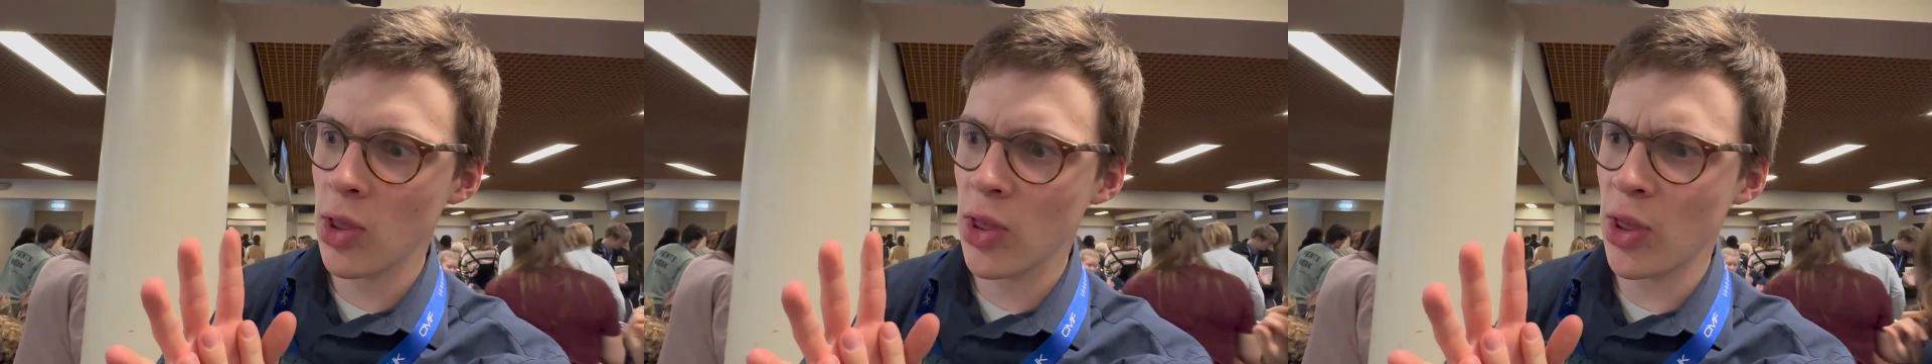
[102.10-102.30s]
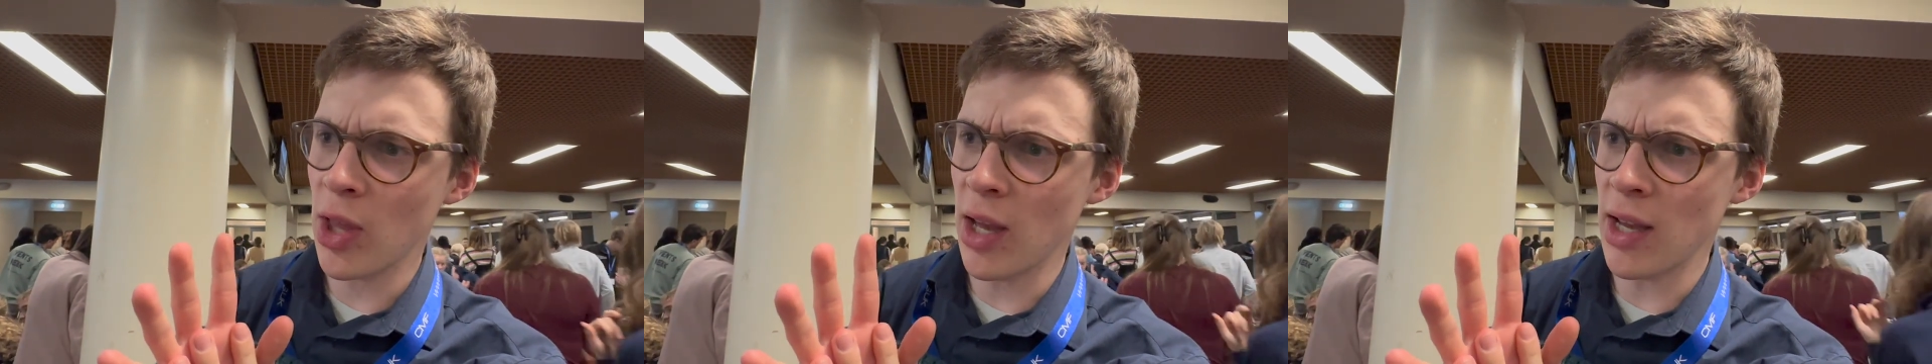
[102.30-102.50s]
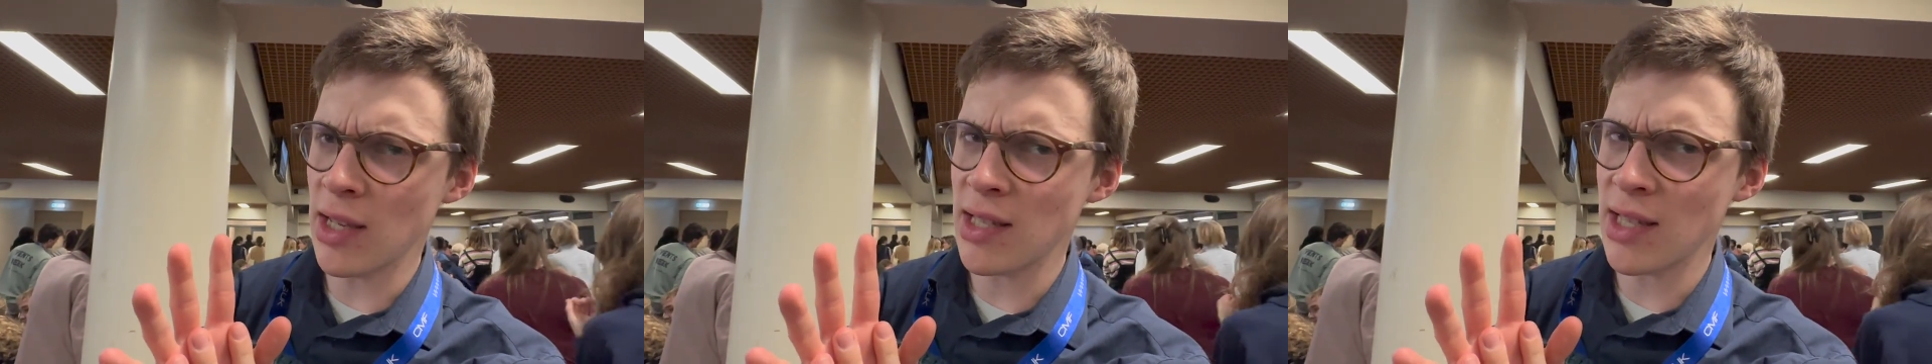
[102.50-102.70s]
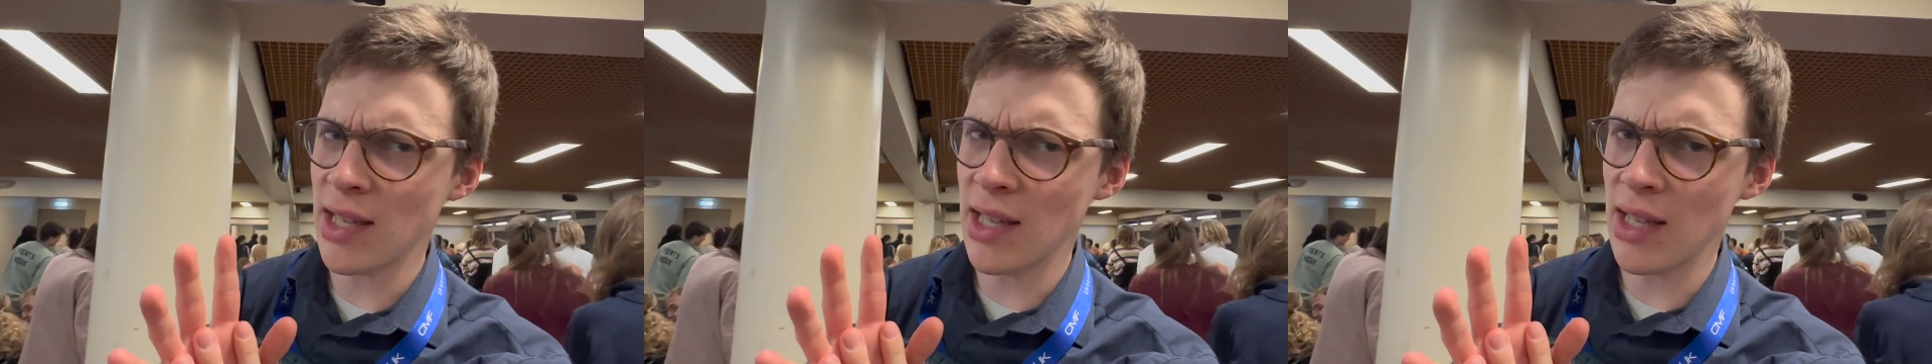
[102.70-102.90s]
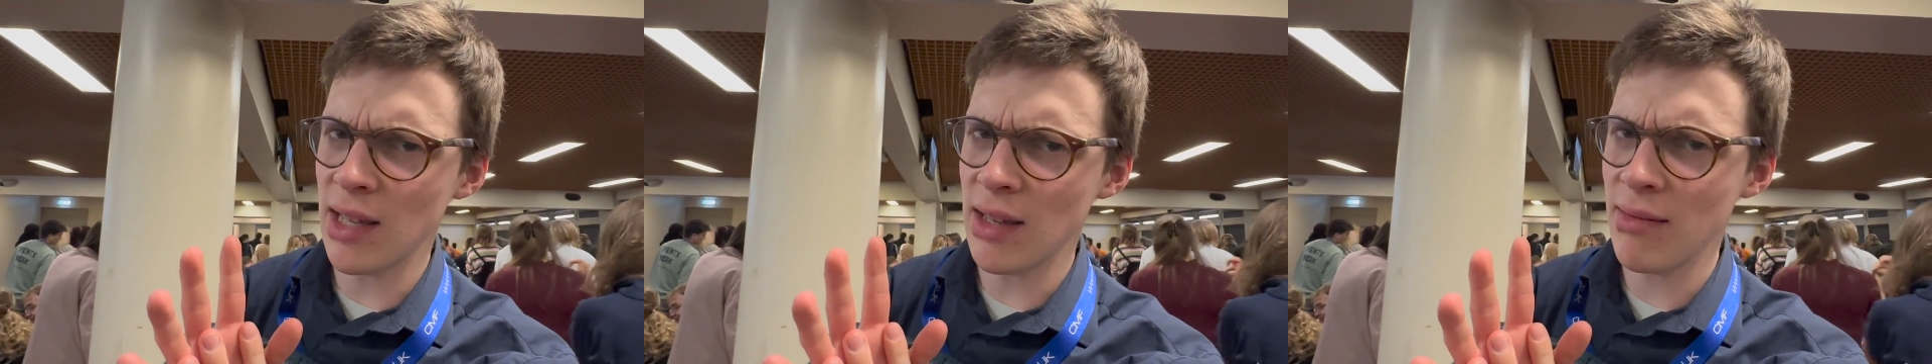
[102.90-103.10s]

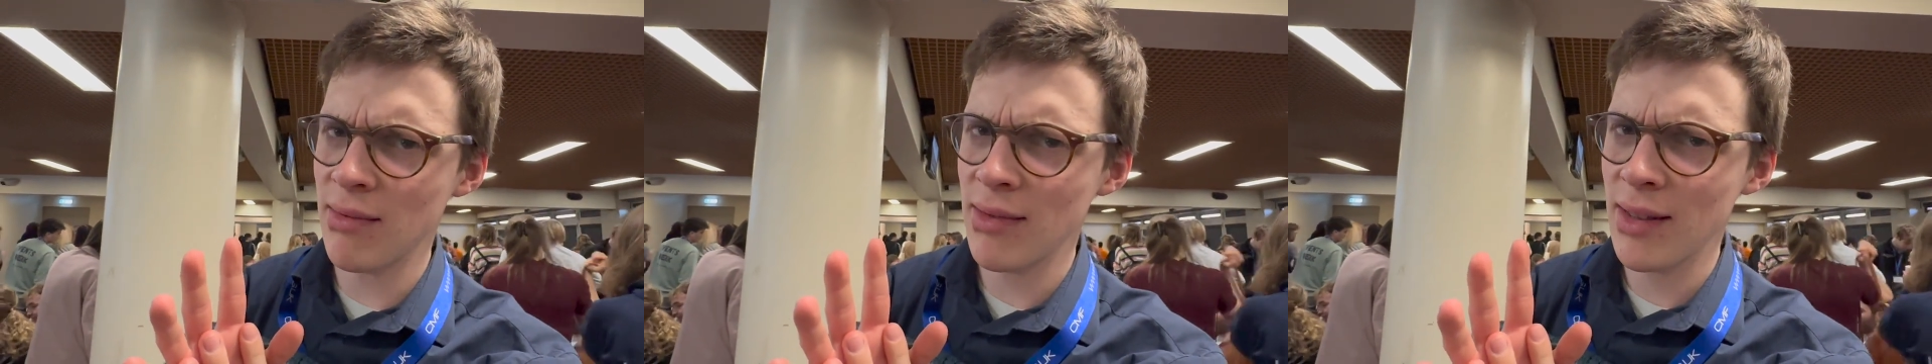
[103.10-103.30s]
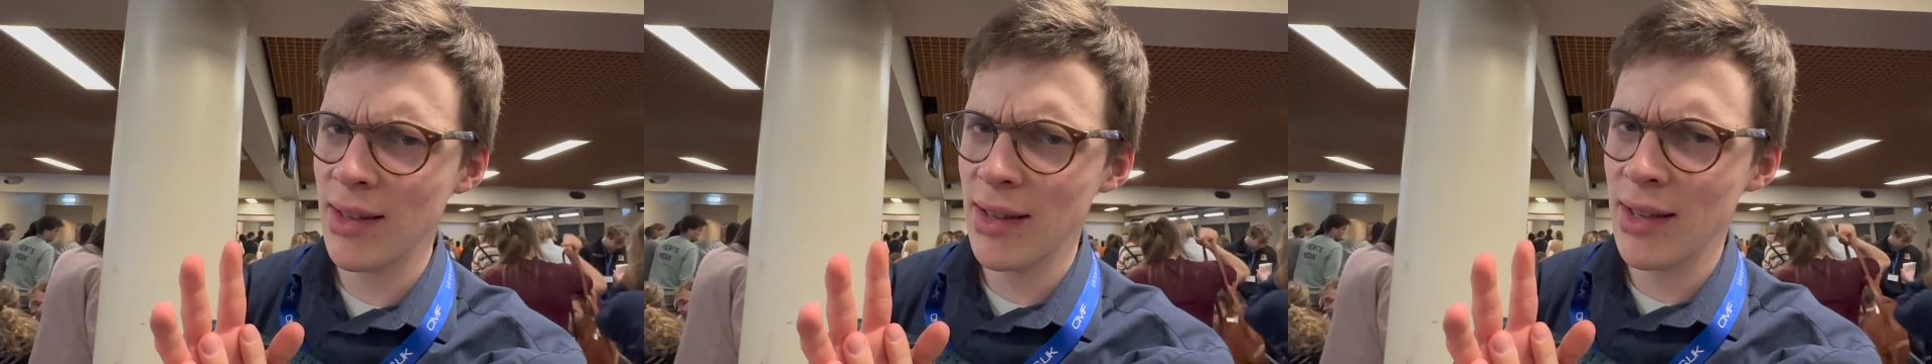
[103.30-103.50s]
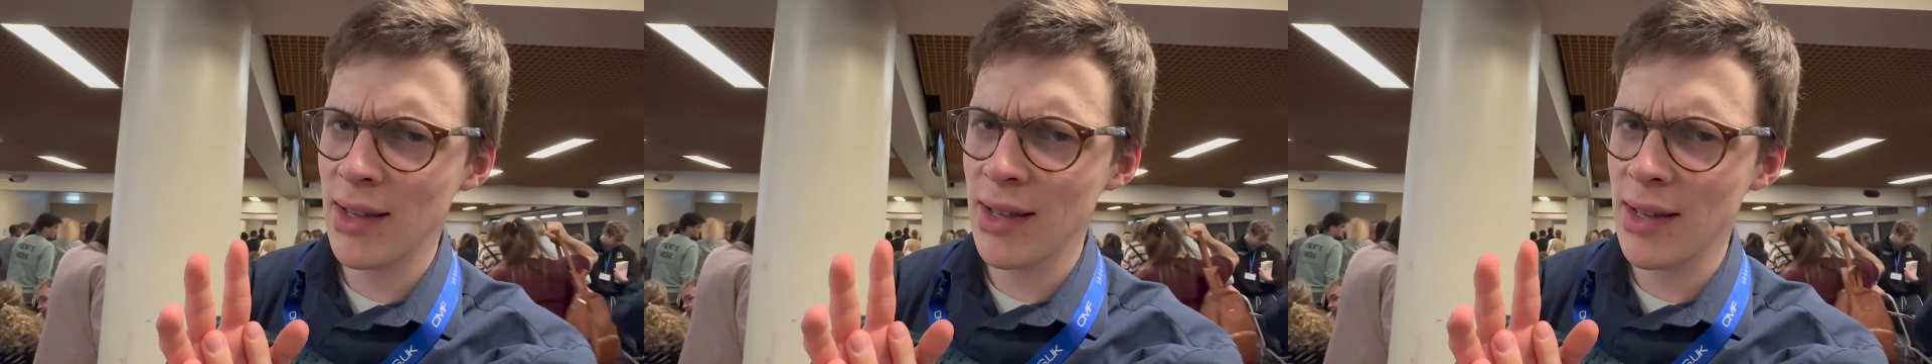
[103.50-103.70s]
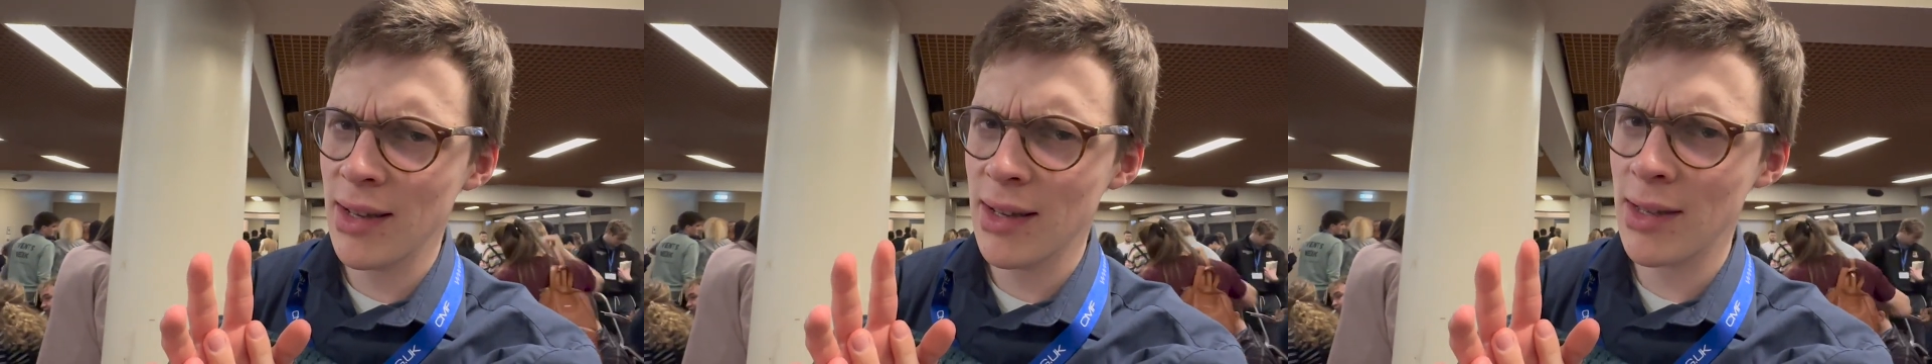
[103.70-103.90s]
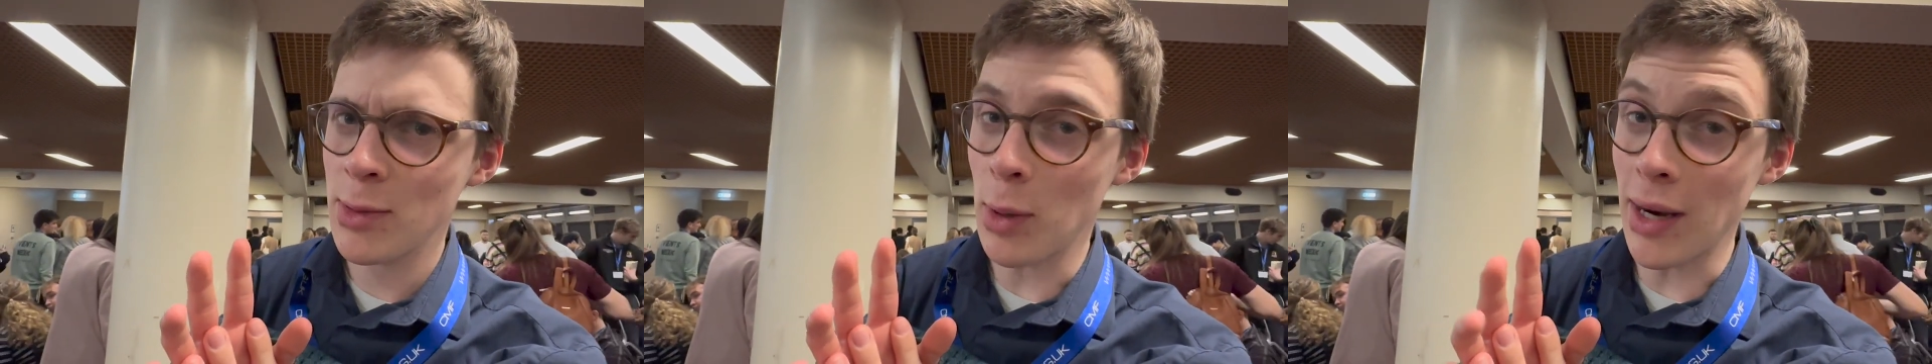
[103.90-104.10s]
30,
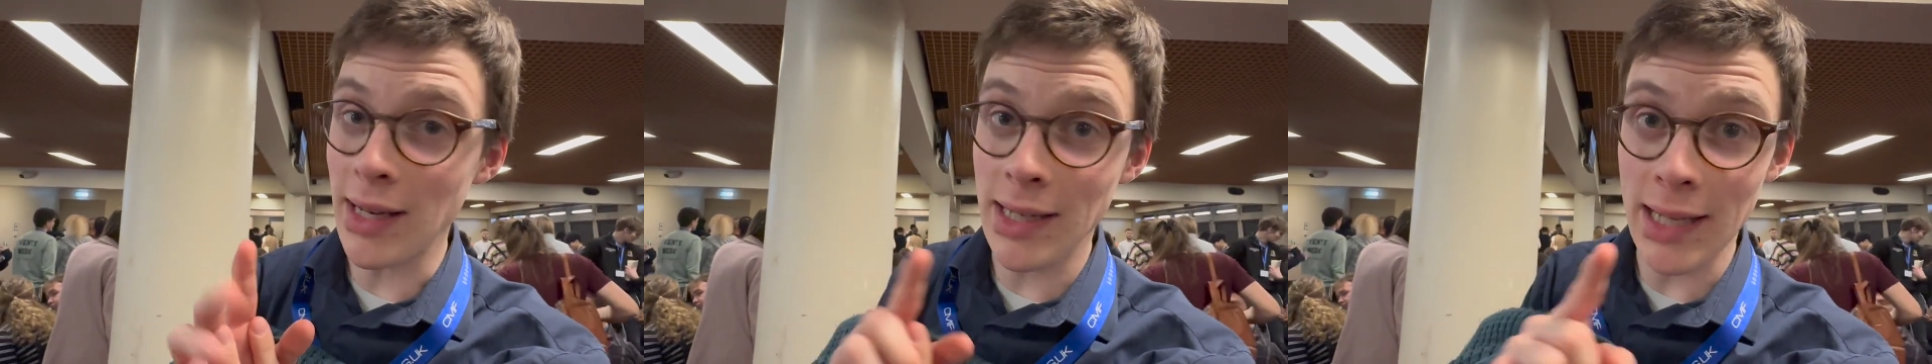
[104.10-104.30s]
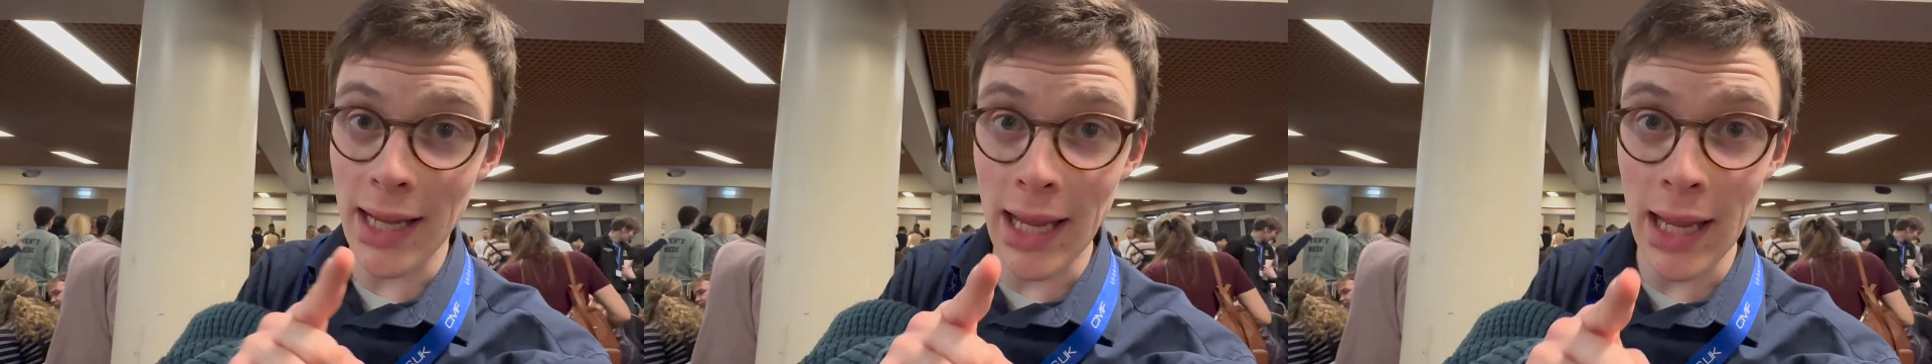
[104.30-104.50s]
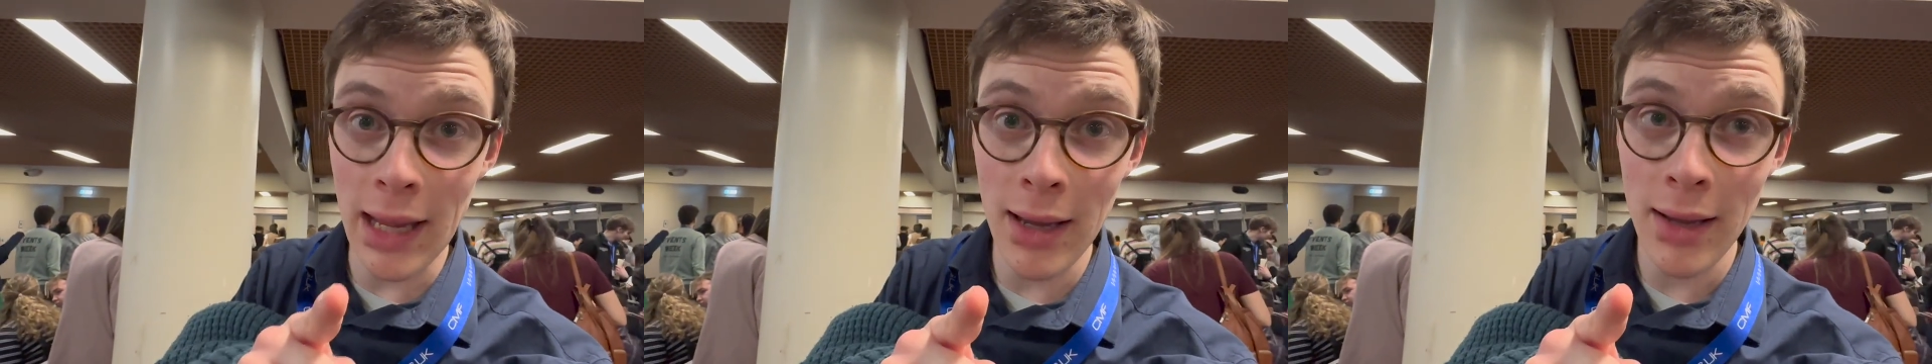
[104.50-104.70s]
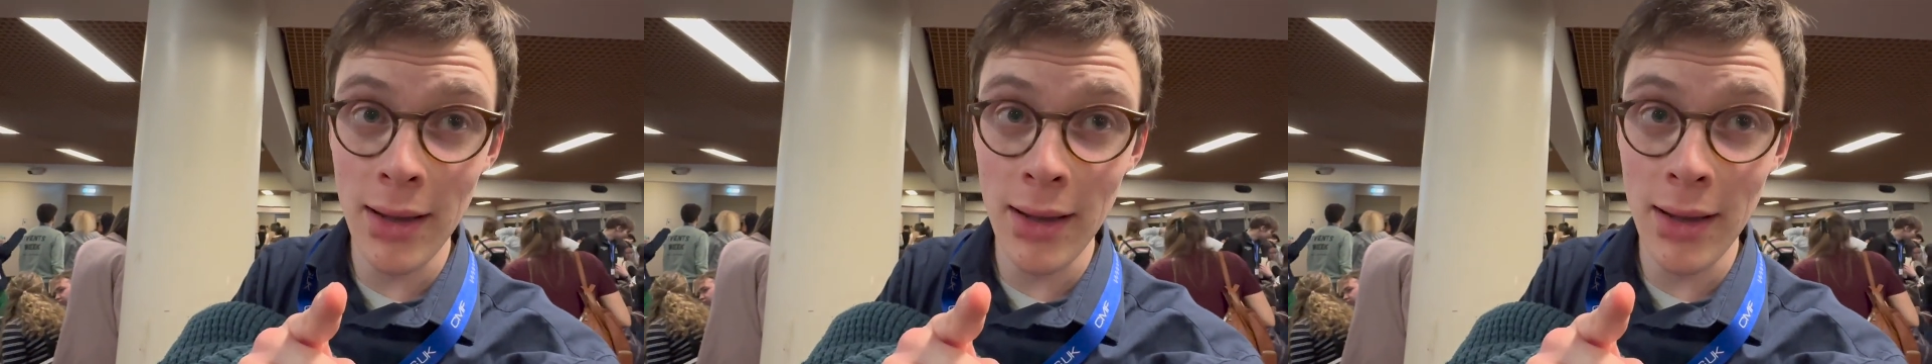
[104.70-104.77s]
20